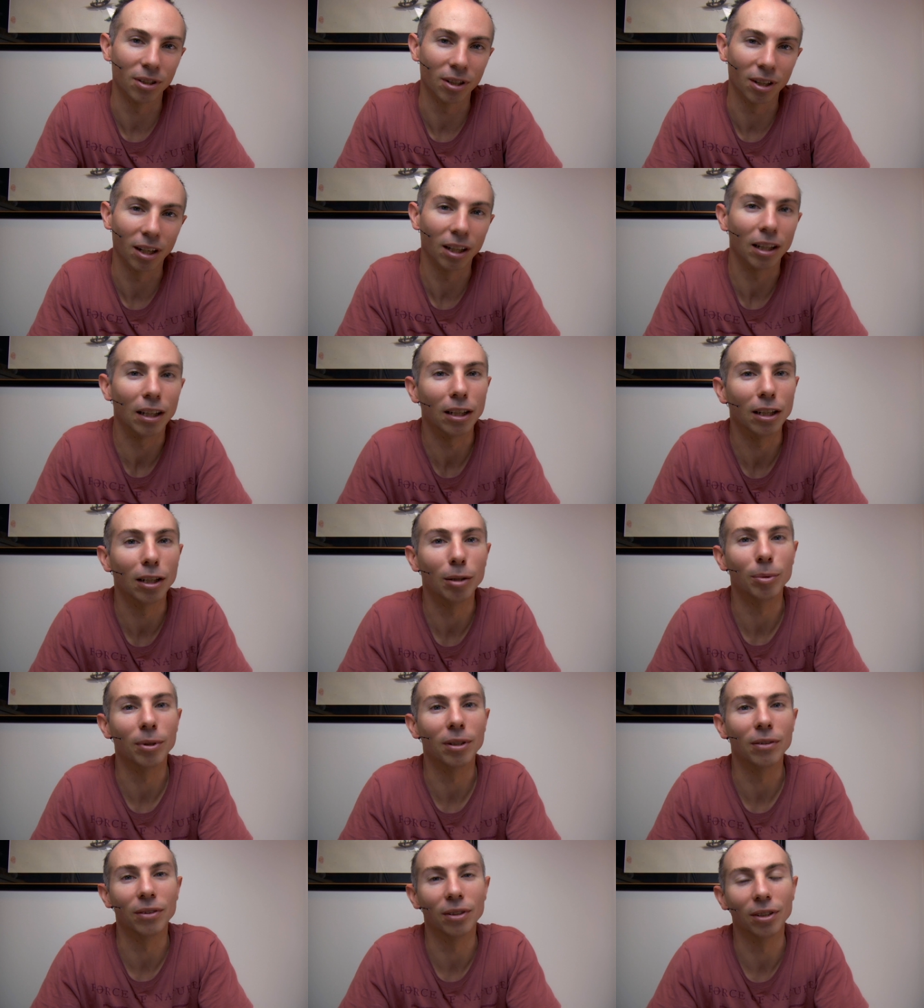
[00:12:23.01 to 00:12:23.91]
I've got a little
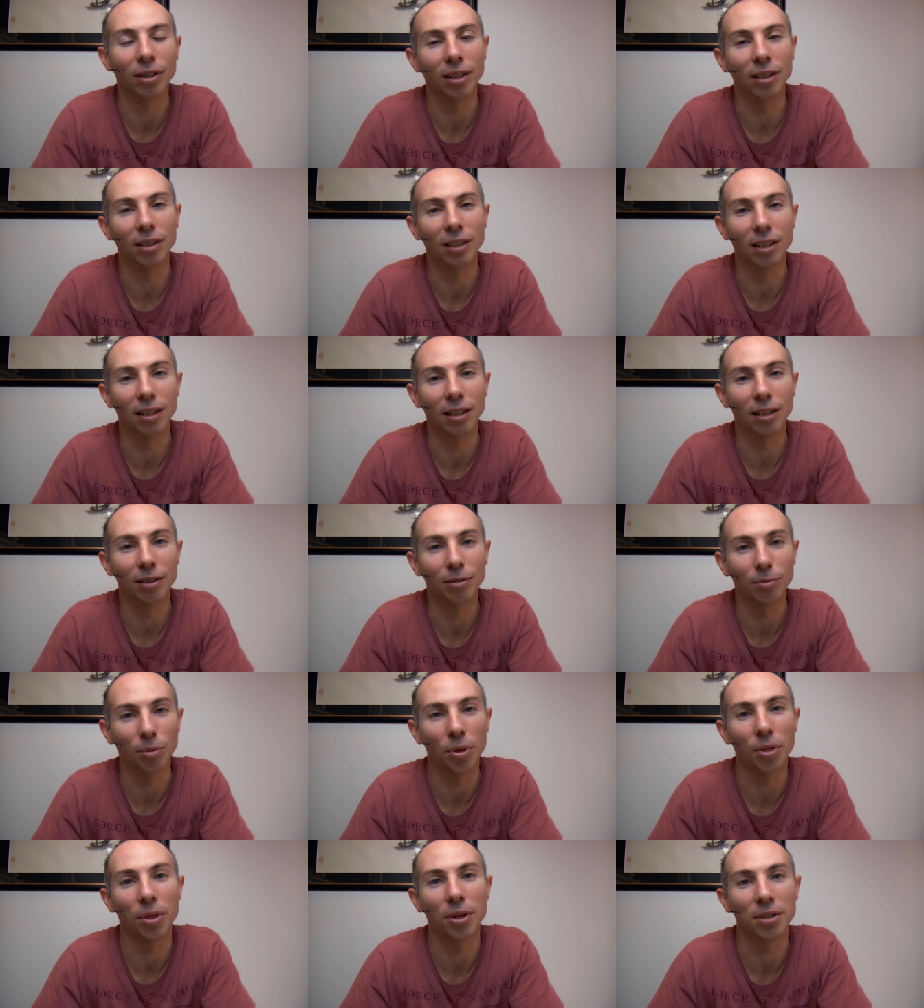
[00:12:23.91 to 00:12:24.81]
bit of an idea
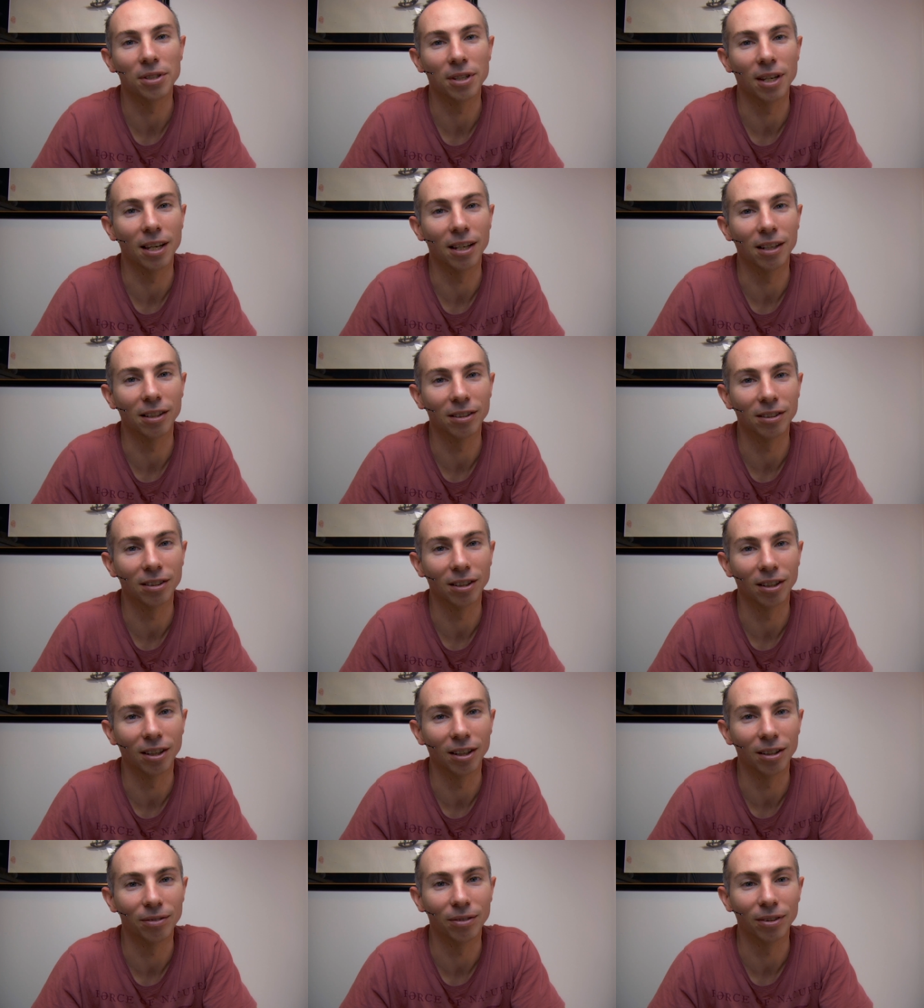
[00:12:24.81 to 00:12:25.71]
with the sound, so
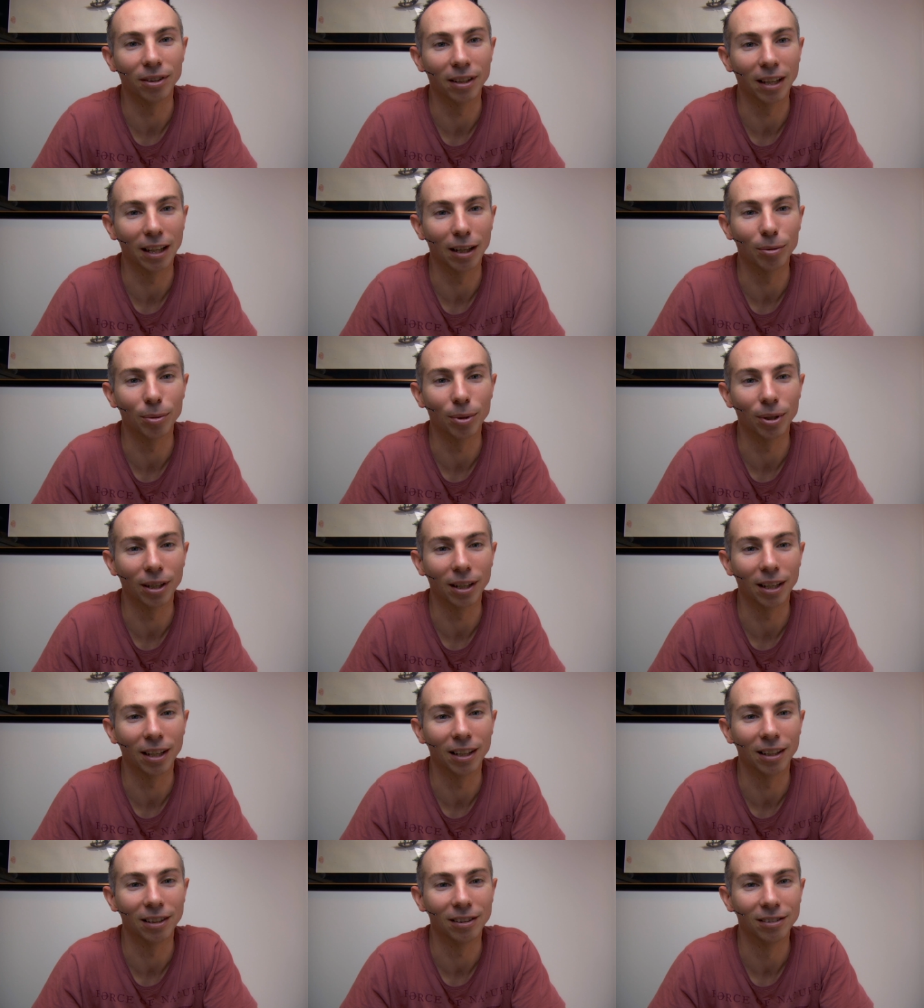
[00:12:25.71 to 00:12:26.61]
hopefully that'll work
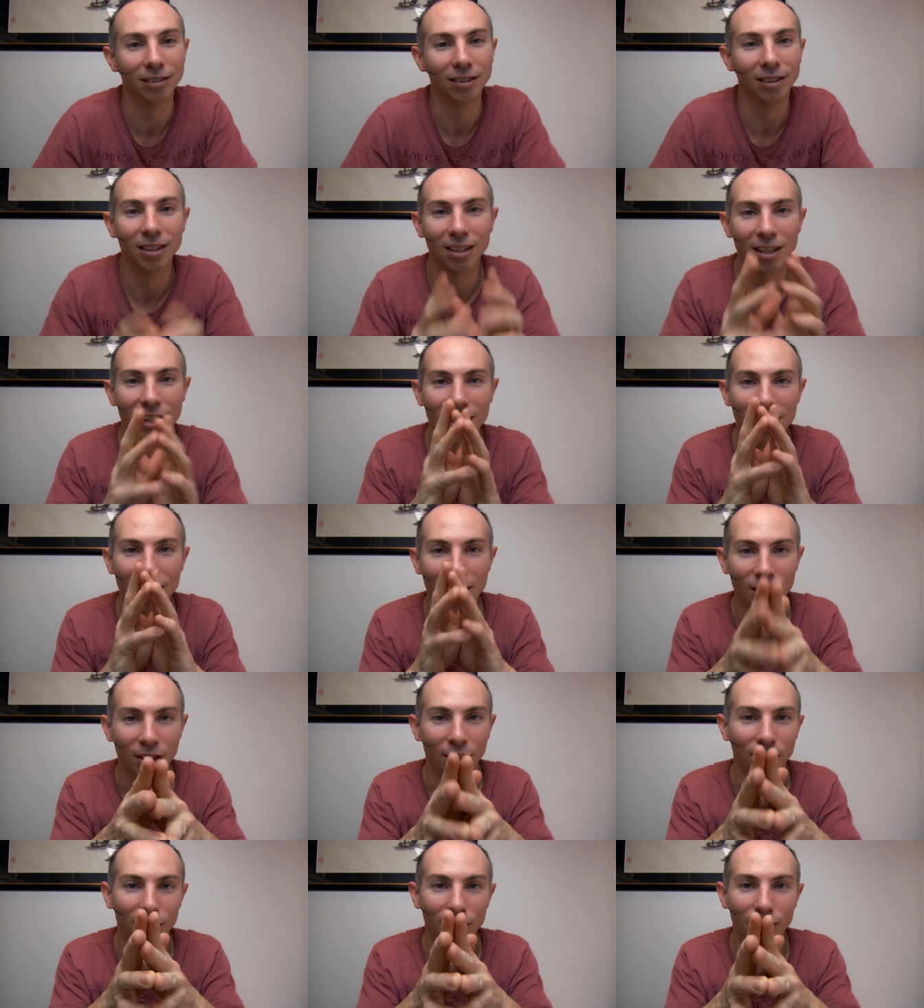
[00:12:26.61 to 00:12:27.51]
out.
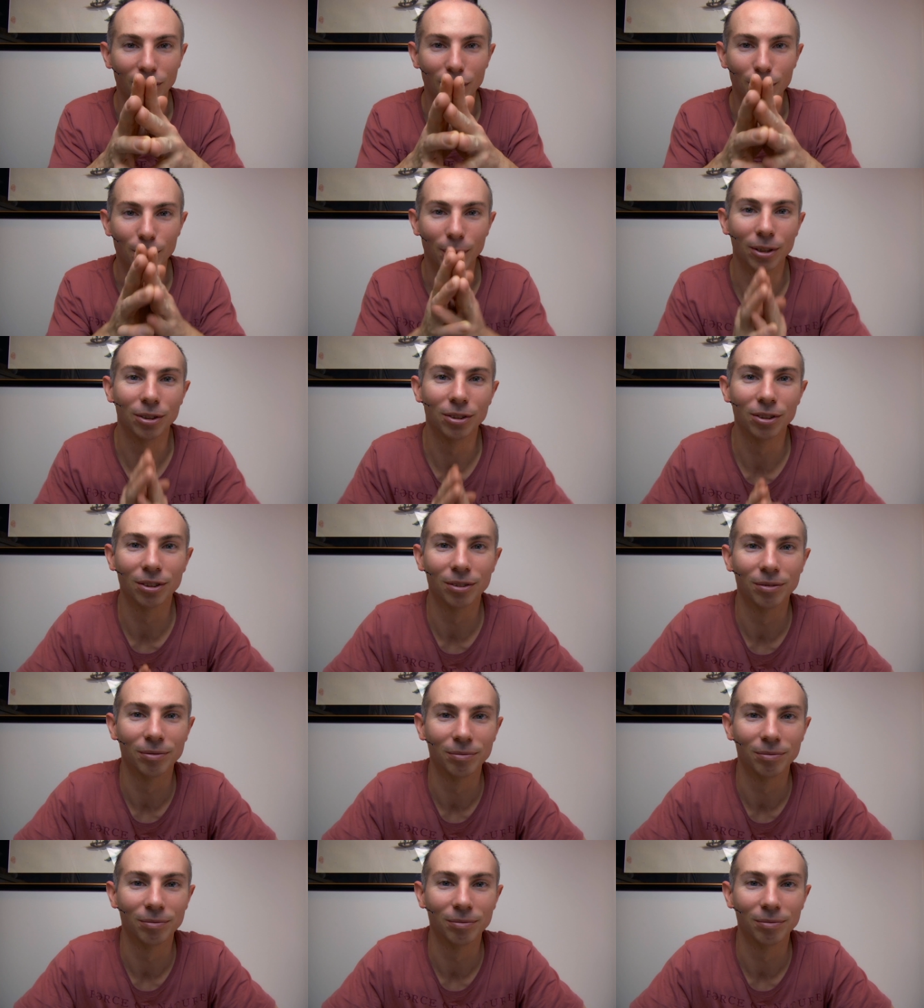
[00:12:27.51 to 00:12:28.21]
Thank you very much.